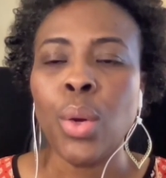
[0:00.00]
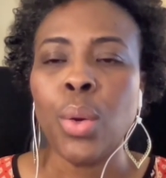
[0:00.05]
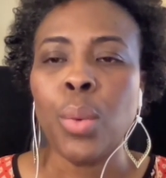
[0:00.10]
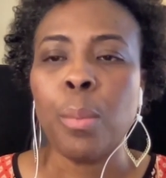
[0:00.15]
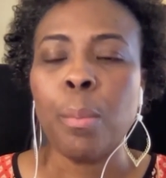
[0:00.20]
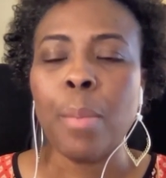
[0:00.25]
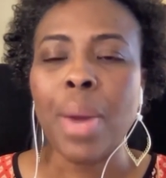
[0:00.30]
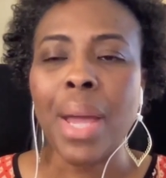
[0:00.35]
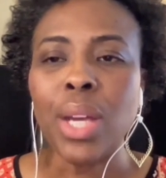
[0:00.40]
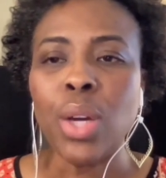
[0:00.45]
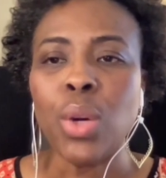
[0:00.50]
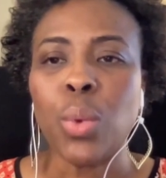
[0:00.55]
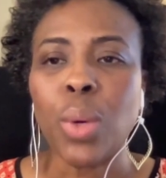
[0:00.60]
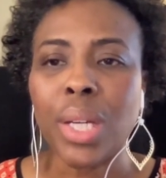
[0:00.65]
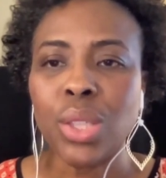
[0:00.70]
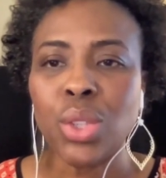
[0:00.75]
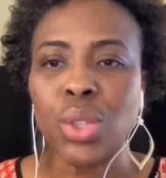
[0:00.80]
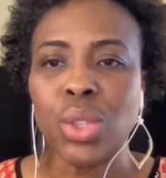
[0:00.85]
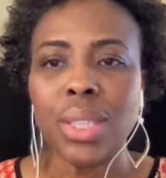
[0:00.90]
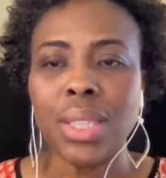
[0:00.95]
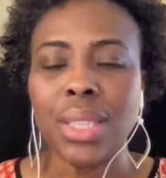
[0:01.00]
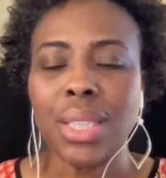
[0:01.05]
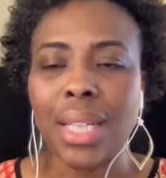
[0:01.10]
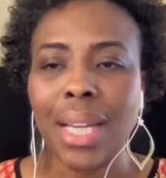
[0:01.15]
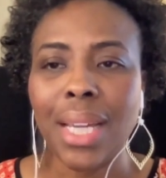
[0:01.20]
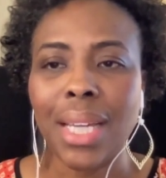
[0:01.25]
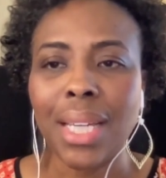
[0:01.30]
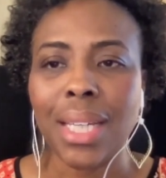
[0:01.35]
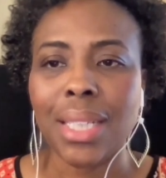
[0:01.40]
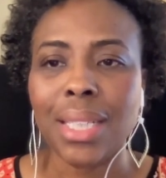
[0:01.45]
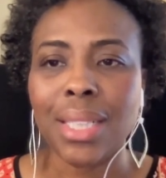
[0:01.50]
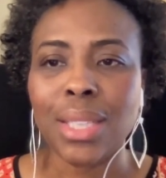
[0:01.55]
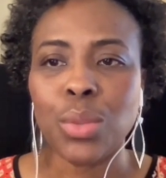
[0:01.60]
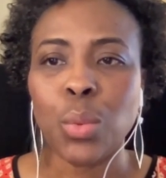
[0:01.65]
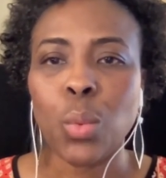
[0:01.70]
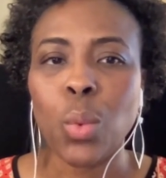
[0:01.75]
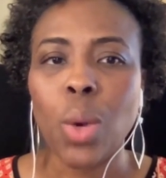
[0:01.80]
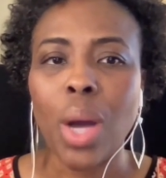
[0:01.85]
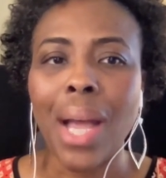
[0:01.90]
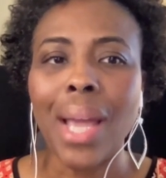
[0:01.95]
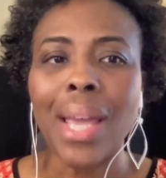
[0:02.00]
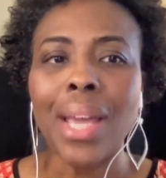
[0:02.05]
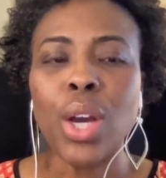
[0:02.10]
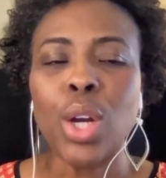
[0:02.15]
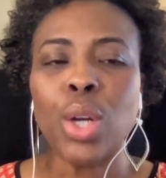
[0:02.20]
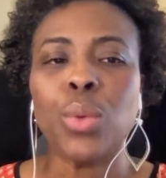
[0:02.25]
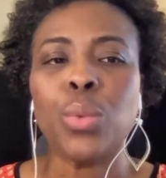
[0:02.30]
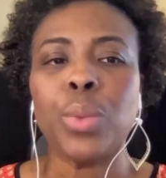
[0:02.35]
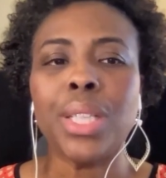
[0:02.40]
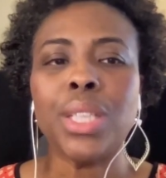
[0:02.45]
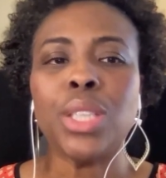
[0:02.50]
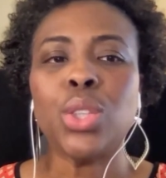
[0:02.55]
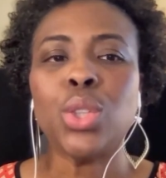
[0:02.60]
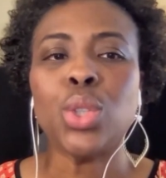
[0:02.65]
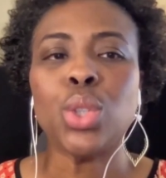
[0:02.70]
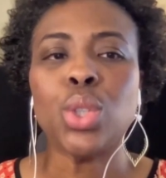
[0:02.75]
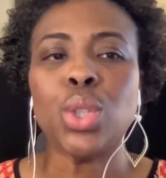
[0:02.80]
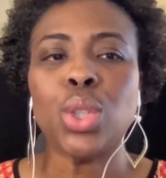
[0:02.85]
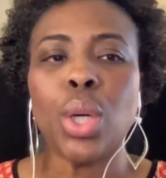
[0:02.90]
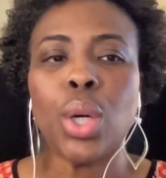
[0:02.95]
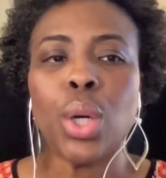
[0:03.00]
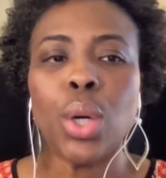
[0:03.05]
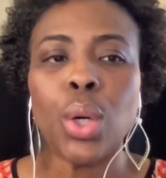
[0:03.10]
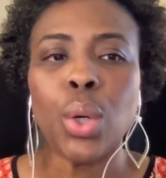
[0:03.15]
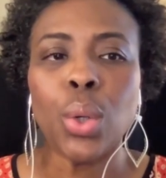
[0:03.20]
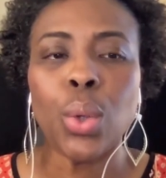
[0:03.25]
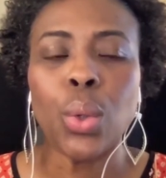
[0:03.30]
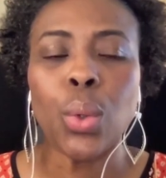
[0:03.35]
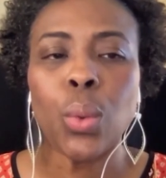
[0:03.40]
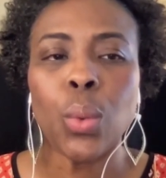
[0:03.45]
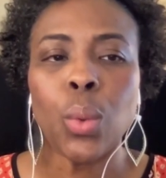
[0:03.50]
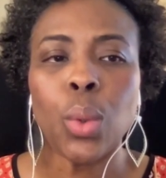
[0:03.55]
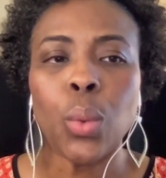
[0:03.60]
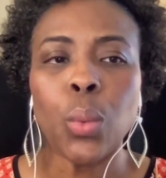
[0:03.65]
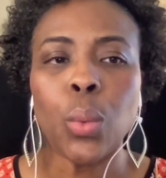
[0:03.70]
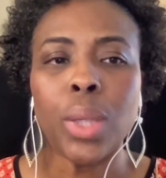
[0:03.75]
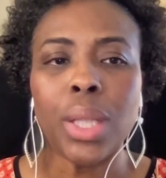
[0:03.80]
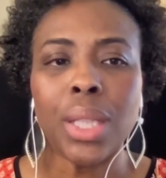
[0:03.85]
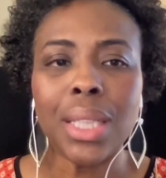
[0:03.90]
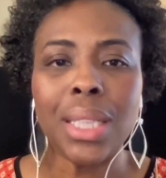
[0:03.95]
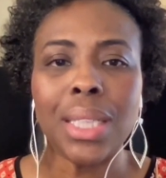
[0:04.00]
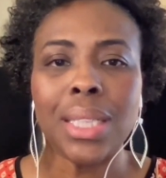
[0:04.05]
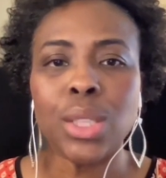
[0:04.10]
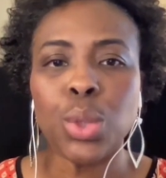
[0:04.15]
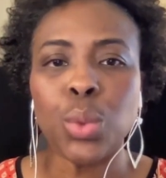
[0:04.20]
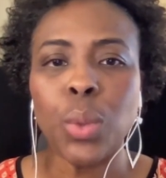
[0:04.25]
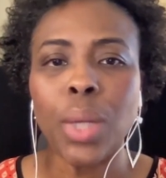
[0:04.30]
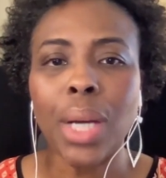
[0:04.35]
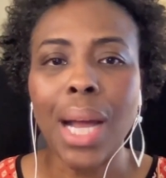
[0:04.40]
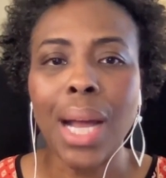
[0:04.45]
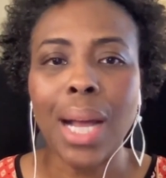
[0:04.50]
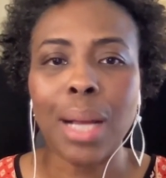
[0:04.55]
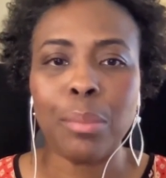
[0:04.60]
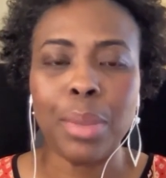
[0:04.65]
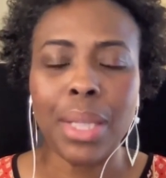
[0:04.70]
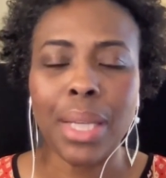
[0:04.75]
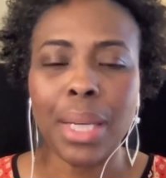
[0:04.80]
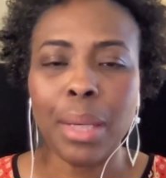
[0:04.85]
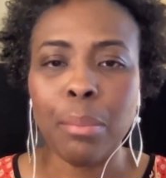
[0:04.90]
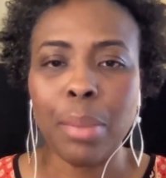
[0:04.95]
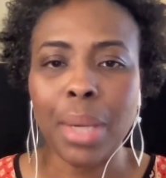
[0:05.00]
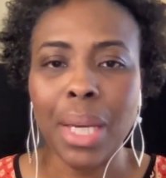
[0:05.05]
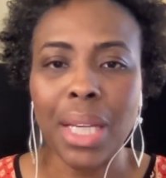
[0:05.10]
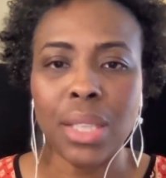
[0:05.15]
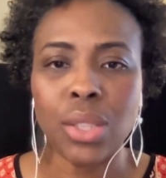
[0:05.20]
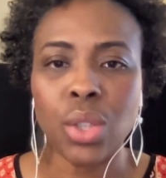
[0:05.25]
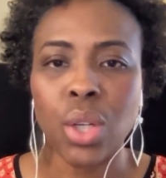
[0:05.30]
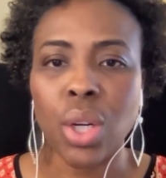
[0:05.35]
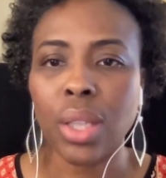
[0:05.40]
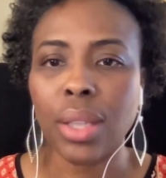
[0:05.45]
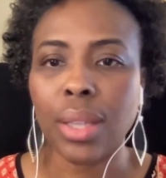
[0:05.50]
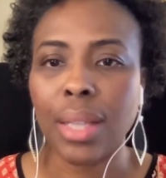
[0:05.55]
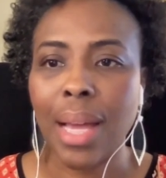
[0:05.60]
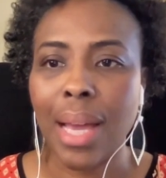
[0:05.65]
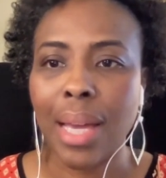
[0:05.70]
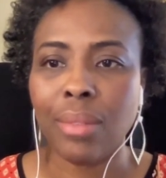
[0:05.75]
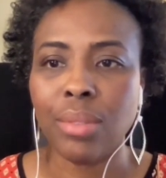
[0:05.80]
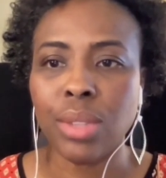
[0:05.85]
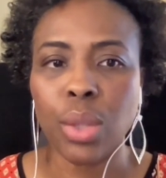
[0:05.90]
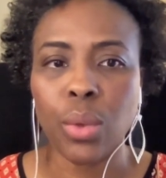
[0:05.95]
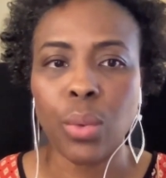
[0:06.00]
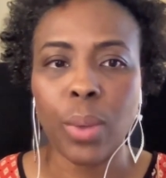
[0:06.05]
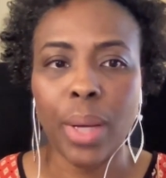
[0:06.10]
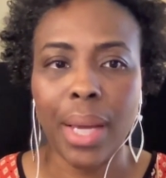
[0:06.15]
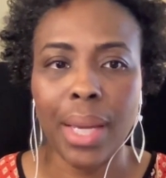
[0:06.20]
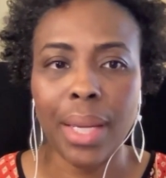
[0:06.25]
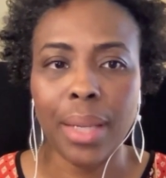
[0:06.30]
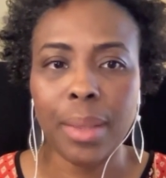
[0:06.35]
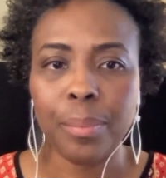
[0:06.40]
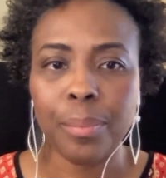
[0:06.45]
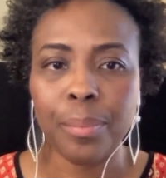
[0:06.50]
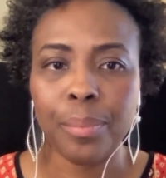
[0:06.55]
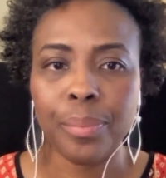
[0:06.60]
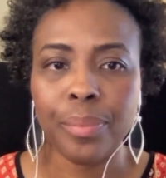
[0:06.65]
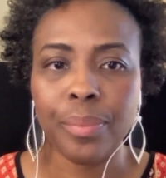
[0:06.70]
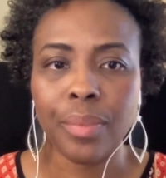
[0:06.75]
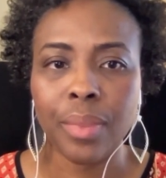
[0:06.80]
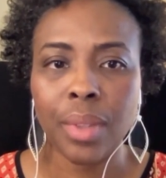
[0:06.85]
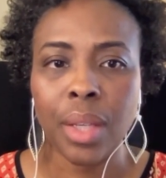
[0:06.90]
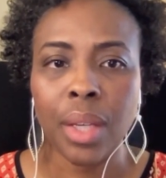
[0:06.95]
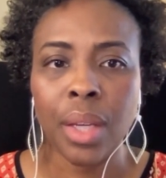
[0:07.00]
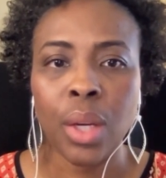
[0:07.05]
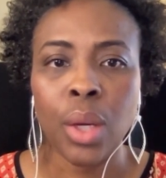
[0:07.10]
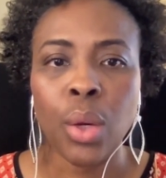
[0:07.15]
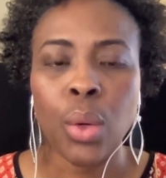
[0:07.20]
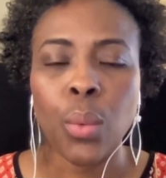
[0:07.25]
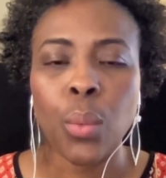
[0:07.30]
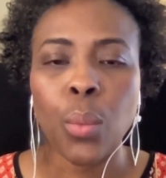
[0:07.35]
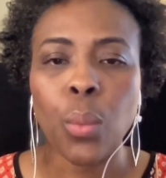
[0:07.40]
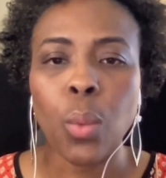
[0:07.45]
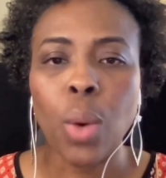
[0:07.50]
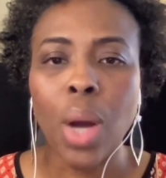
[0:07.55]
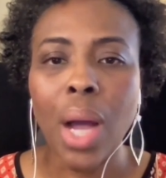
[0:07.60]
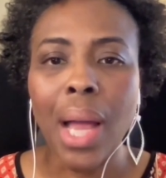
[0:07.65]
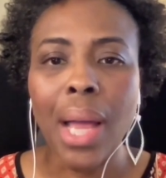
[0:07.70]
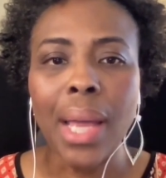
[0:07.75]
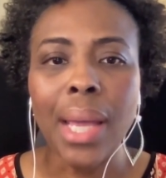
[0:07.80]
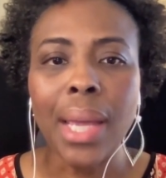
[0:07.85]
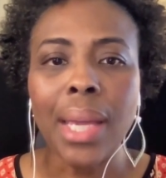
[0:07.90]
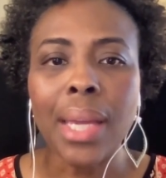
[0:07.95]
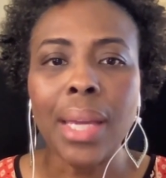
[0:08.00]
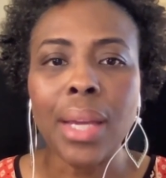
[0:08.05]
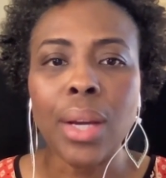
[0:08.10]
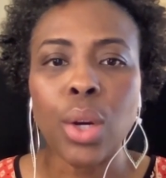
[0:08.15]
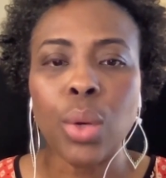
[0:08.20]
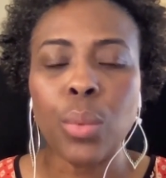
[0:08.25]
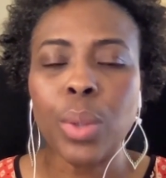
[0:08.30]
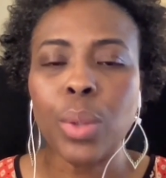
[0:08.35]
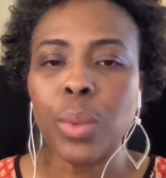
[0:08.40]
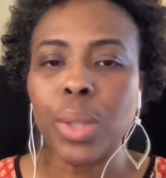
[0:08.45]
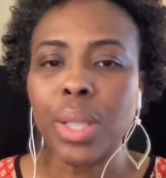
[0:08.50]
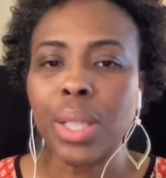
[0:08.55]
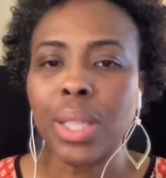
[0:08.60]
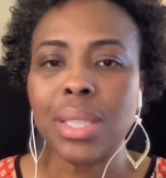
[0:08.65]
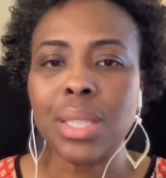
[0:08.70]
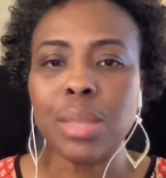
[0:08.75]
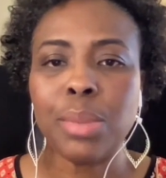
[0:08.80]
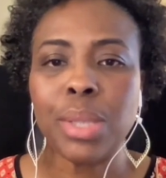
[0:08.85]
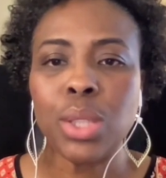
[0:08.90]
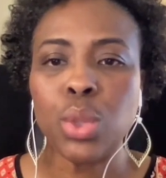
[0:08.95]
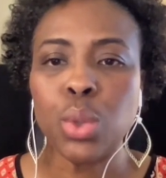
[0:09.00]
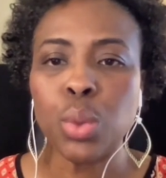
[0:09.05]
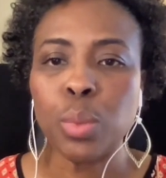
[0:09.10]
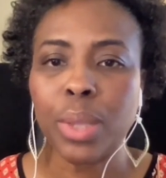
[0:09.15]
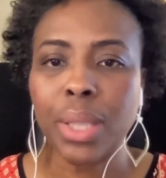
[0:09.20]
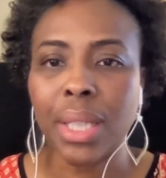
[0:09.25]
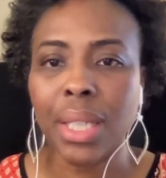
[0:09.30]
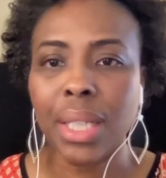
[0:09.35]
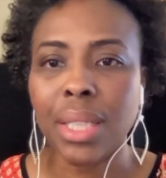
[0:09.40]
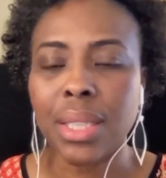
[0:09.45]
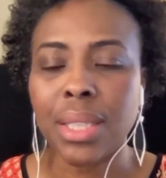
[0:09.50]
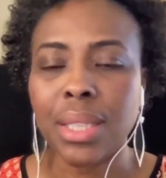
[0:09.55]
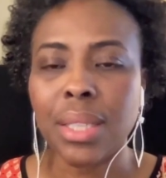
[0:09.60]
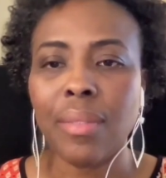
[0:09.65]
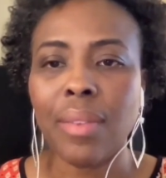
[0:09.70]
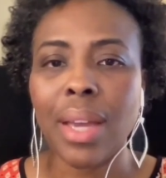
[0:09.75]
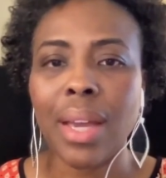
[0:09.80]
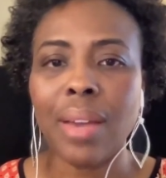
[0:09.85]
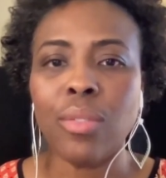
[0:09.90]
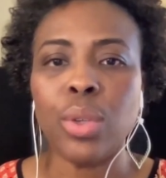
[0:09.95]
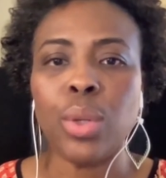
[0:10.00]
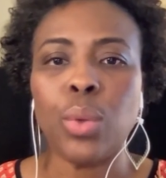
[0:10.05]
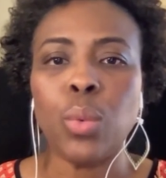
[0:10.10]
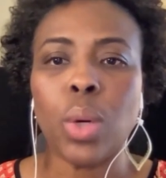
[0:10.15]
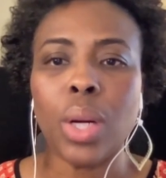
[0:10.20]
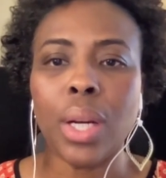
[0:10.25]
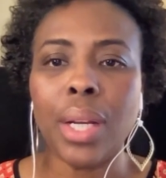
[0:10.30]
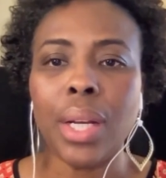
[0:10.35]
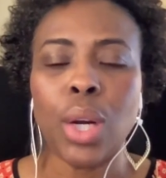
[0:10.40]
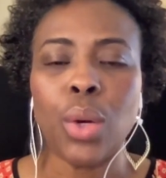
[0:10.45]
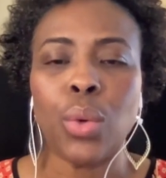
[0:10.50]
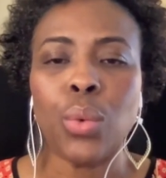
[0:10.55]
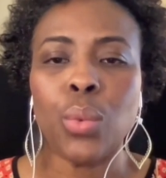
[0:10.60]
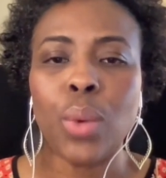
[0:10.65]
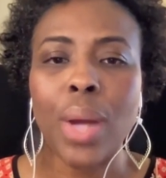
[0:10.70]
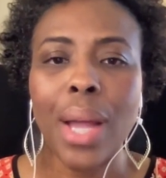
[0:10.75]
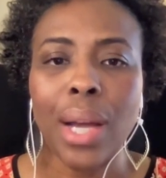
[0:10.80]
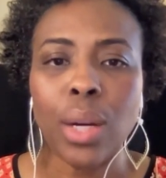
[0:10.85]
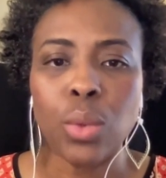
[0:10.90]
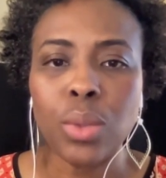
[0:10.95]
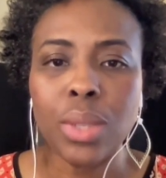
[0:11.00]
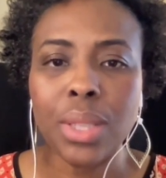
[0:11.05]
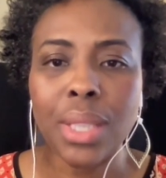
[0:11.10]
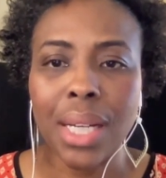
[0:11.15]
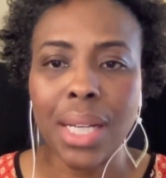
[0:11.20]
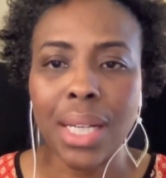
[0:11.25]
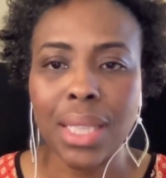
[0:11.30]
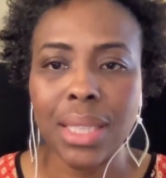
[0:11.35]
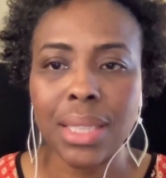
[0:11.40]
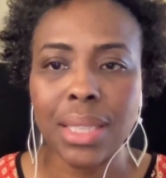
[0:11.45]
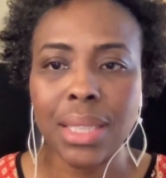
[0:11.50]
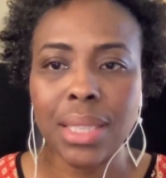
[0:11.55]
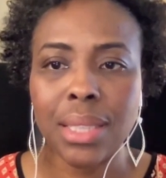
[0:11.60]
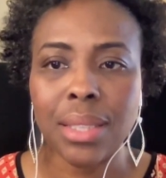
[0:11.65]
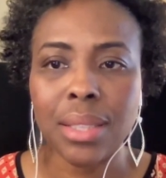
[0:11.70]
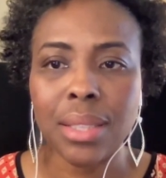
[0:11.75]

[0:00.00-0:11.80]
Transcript: My question today is why are we so willing to copy and paste our lives away? Why are we willing to be duplicates of everyone around us?